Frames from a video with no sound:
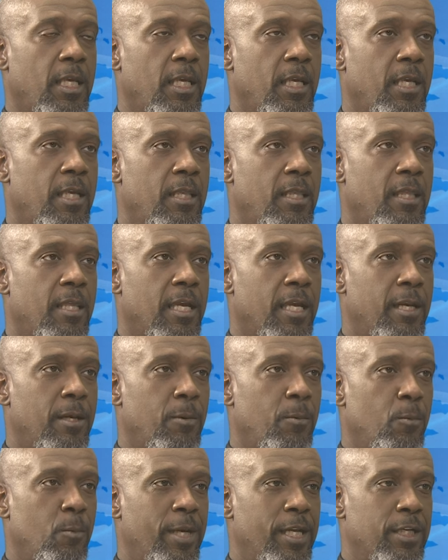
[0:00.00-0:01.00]
He
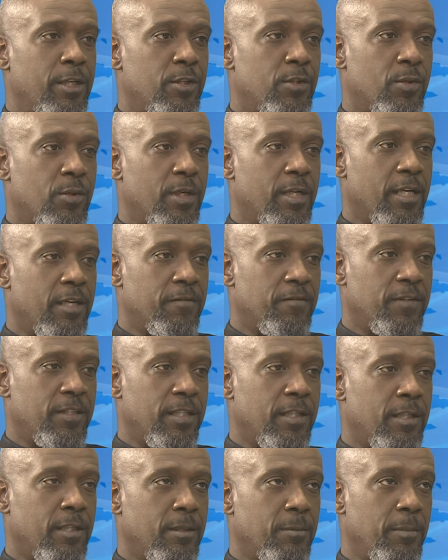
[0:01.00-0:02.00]
then went on
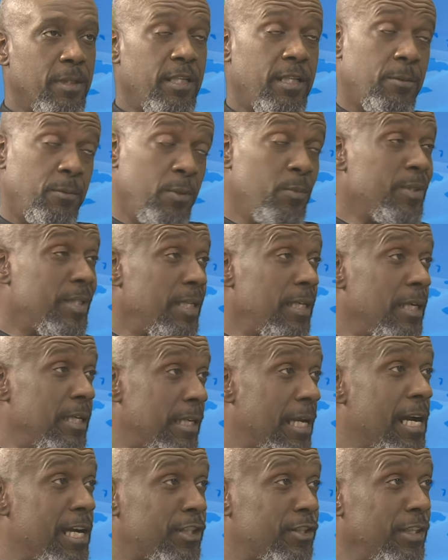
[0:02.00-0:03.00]
after, he was
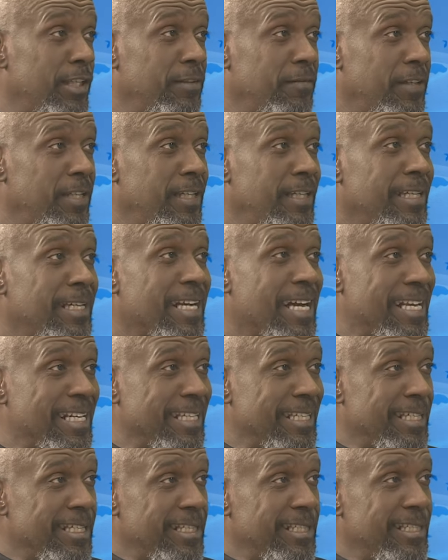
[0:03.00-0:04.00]
actually living in
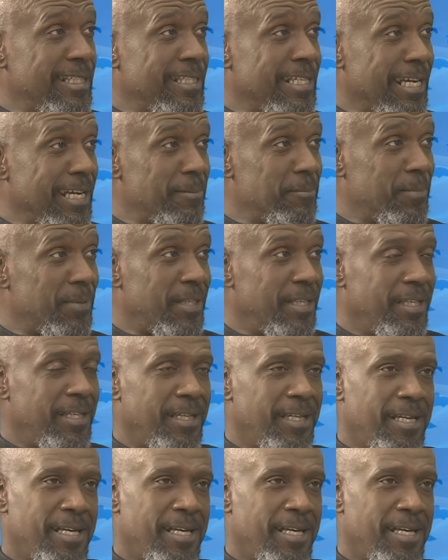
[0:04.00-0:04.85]
Canada at the time.